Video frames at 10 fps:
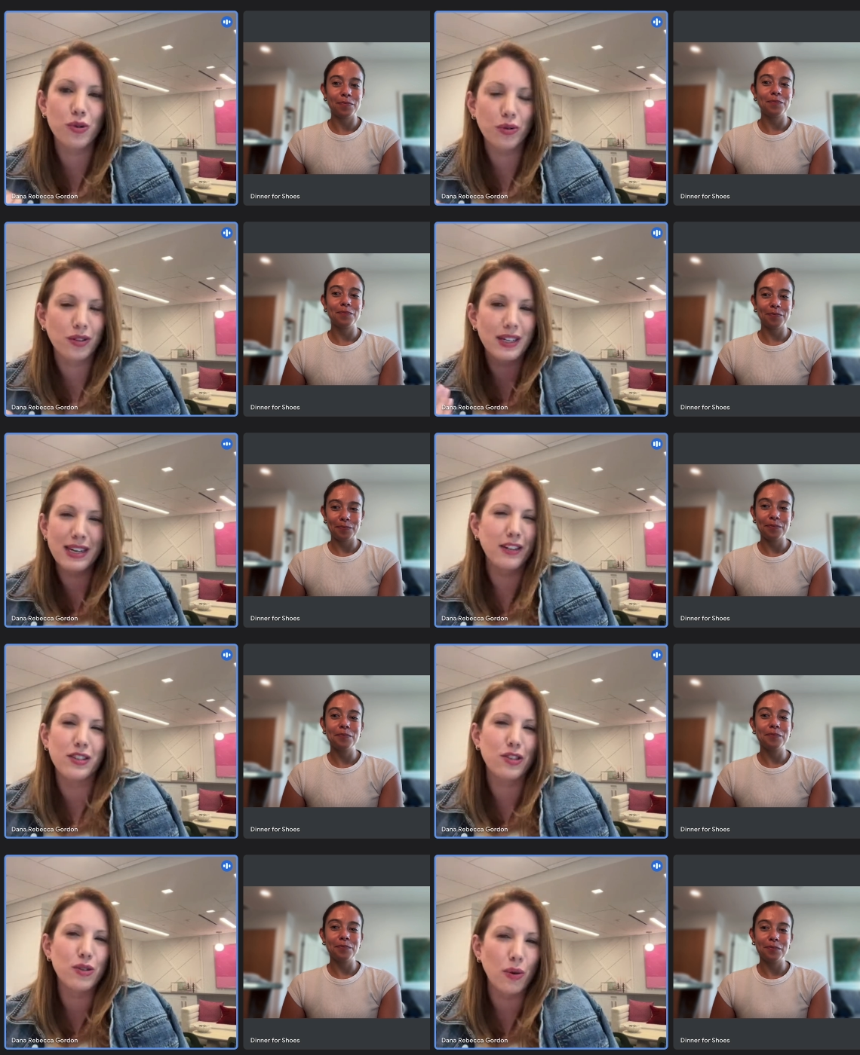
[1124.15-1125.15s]
Speaker 1: jewelry
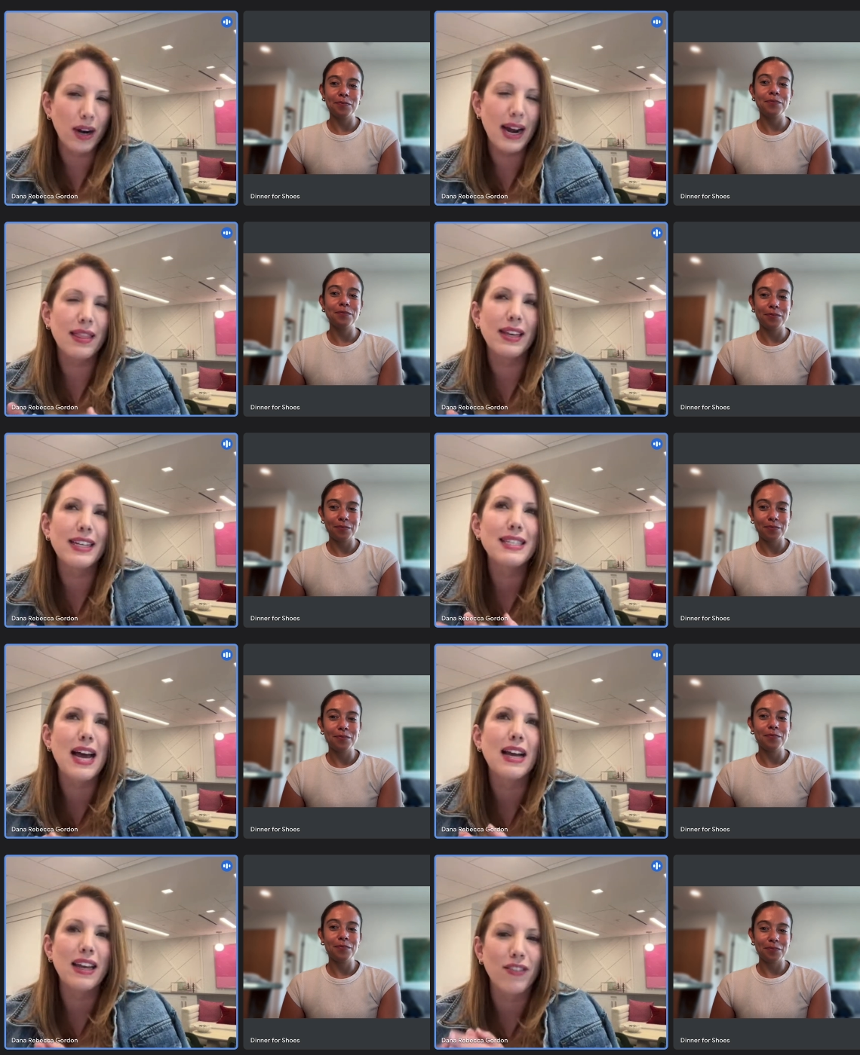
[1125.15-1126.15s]
tells a story. I think it's
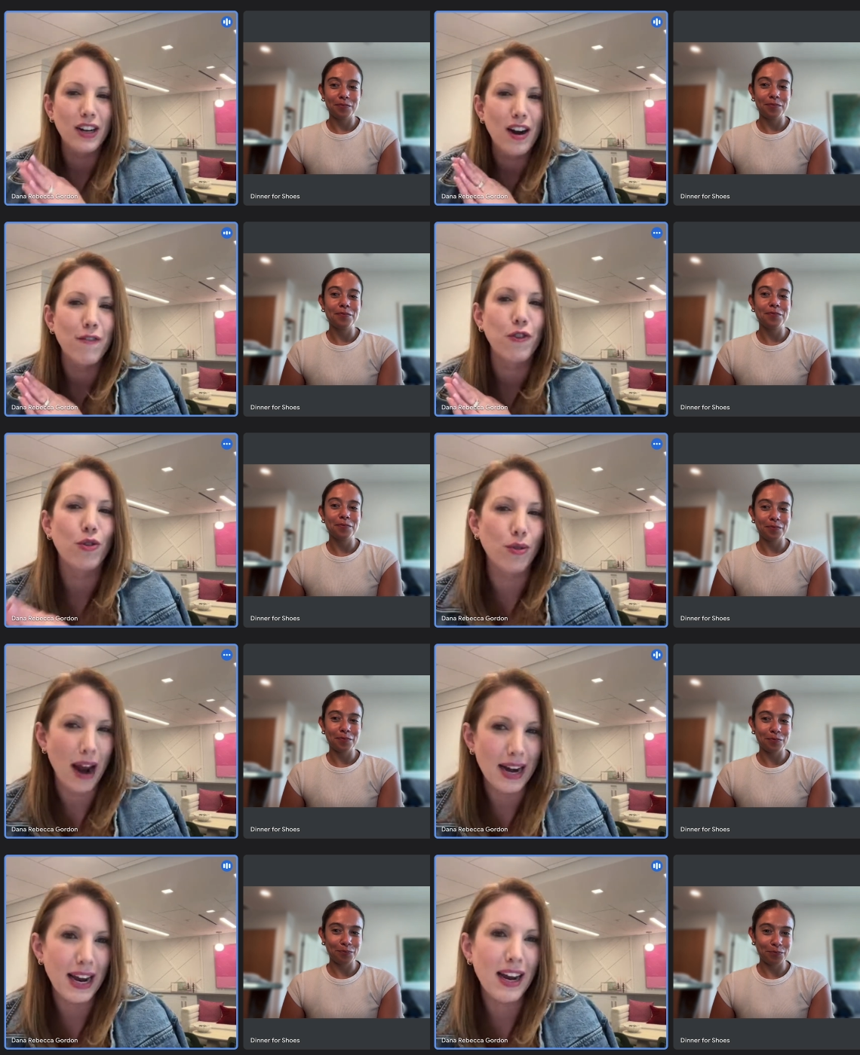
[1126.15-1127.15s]
not given enough
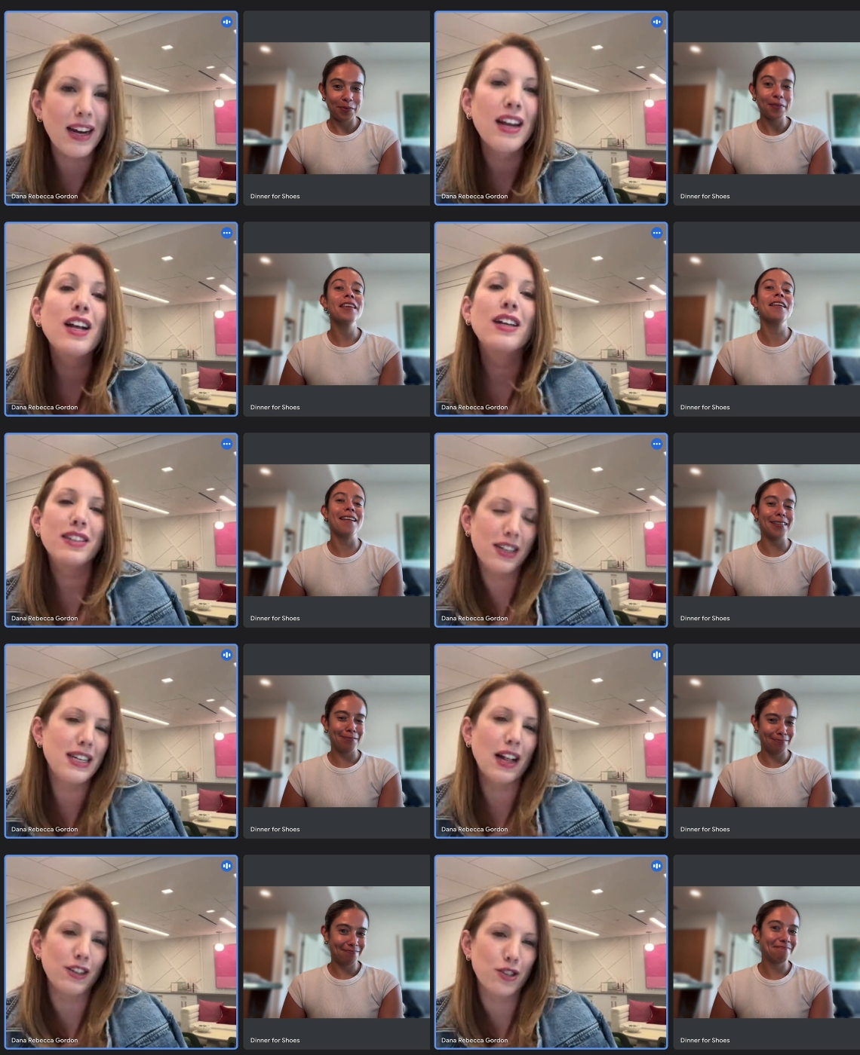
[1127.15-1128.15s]
credit to
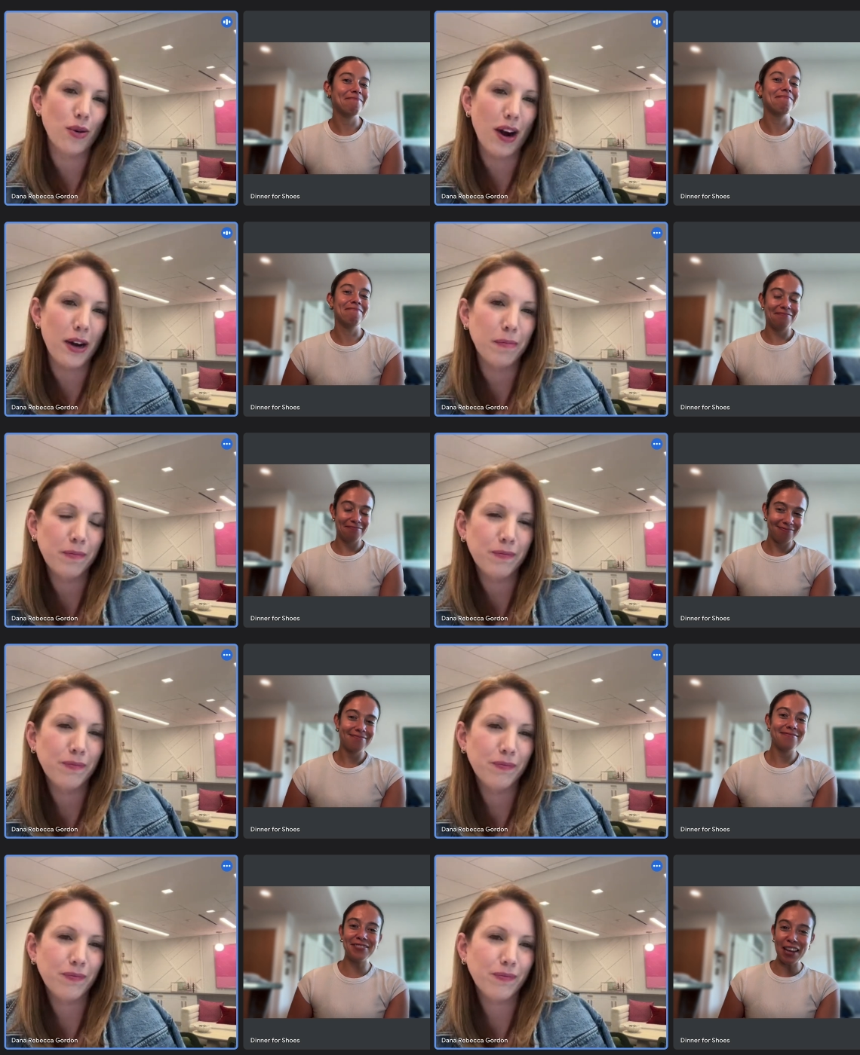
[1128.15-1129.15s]
tell a story.
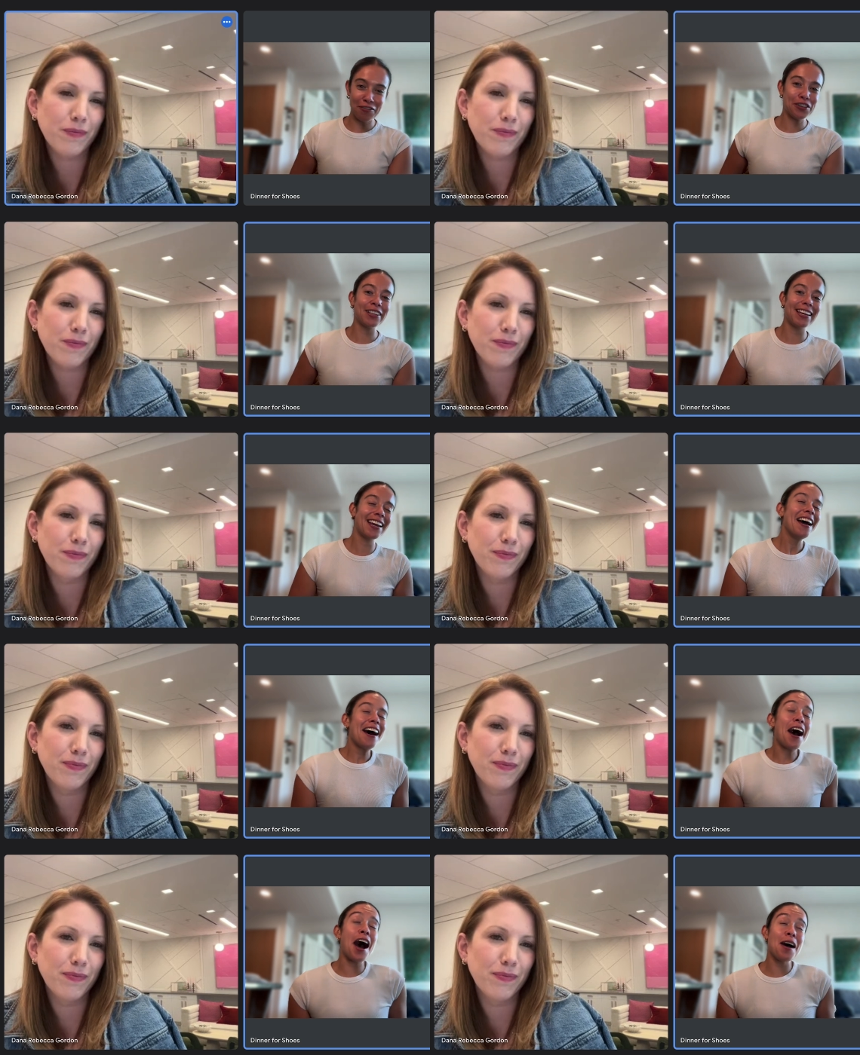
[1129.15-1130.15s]
Speaker 2: Definitely.
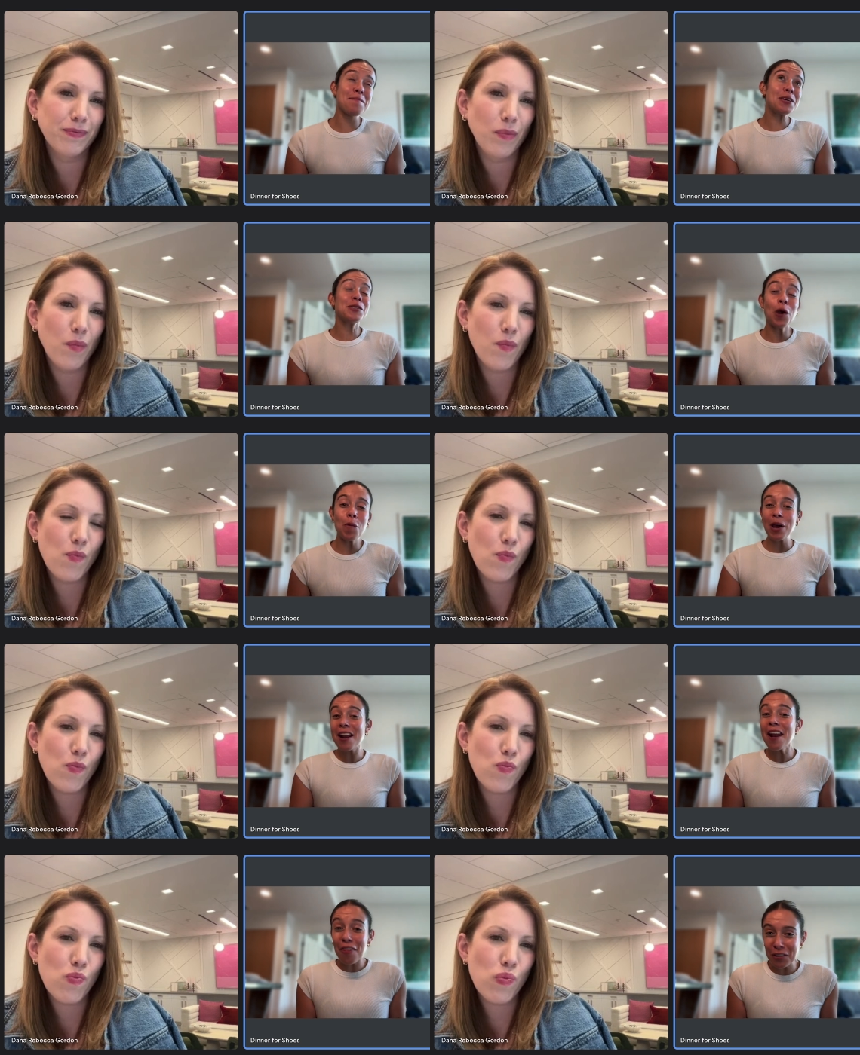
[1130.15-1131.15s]
But
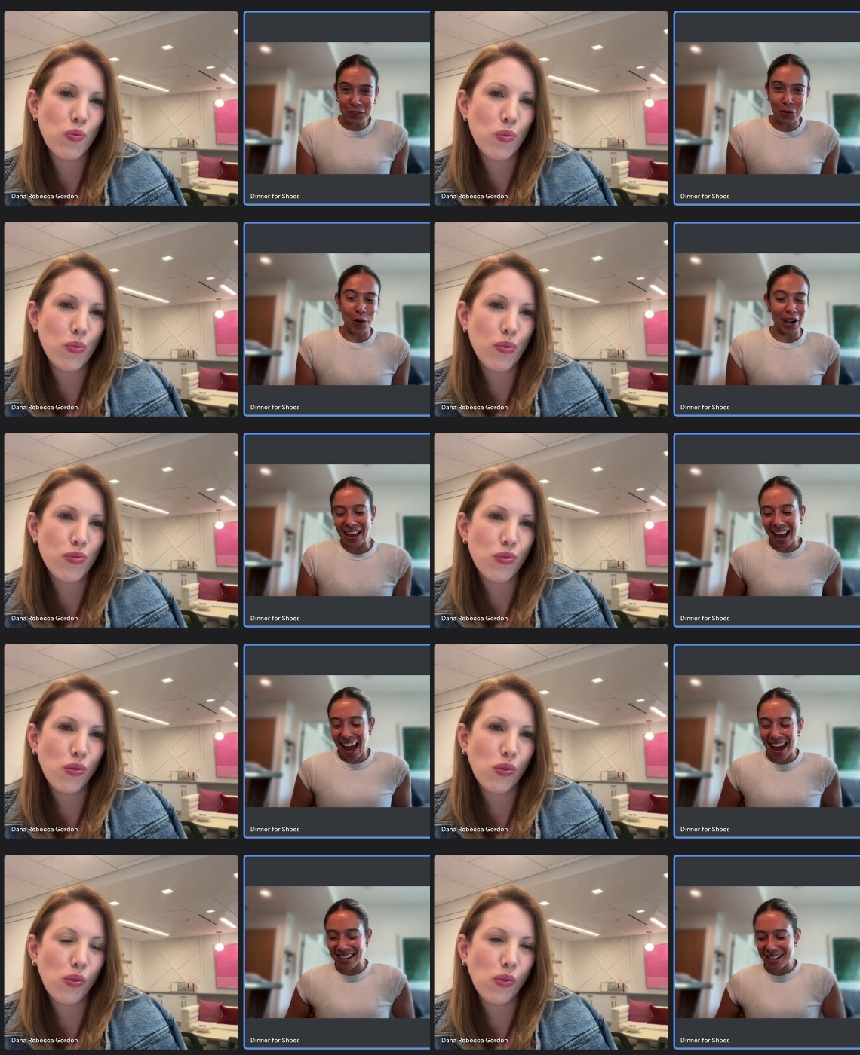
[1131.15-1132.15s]
another story
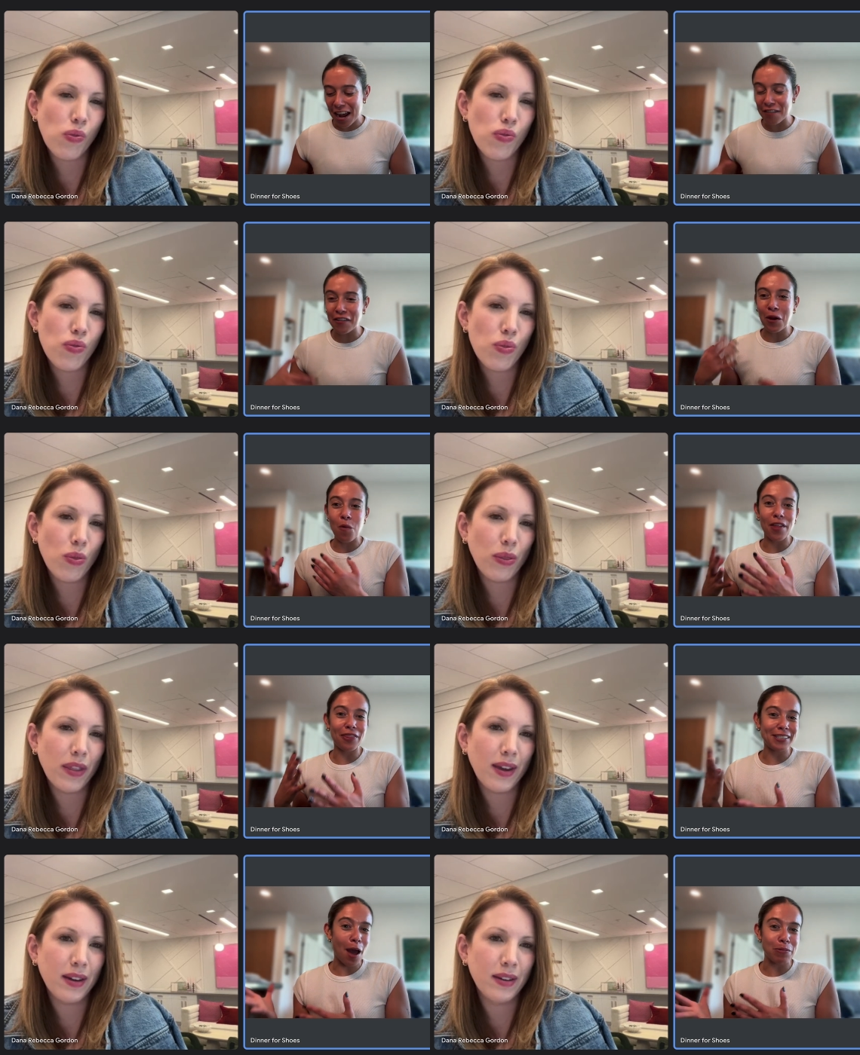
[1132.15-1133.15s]
and kind of like what
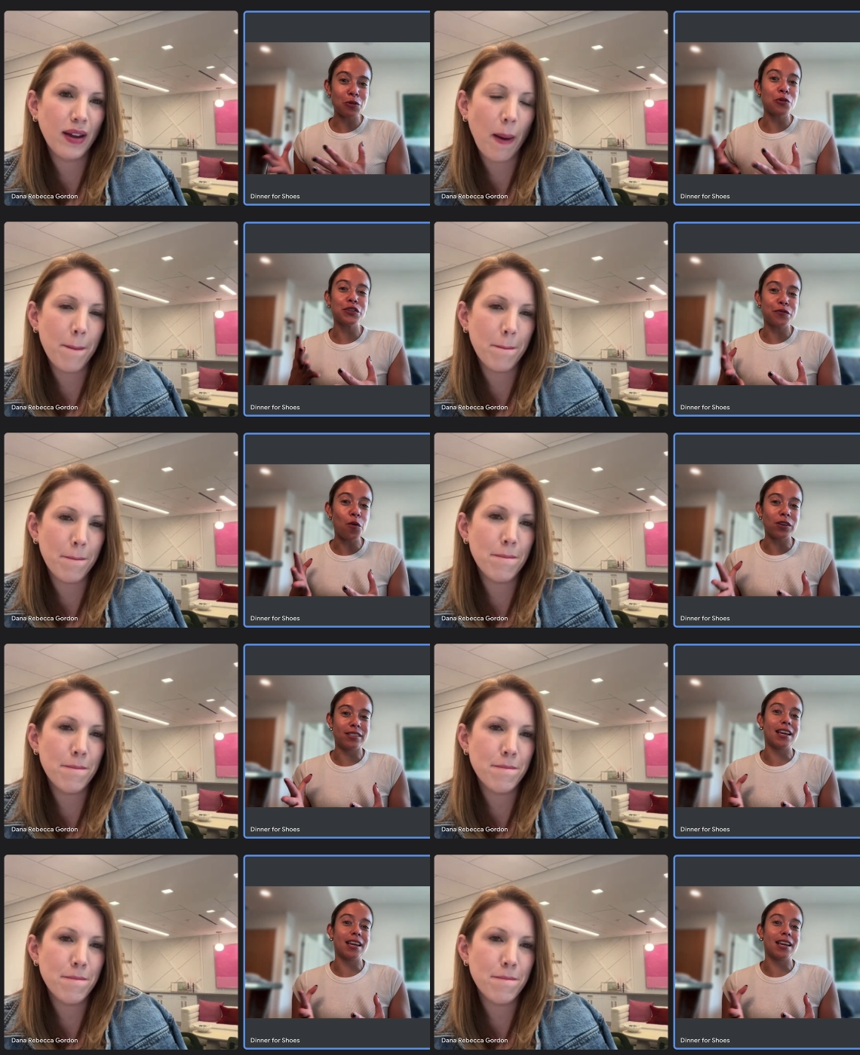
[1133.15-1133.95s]
this episode is focusing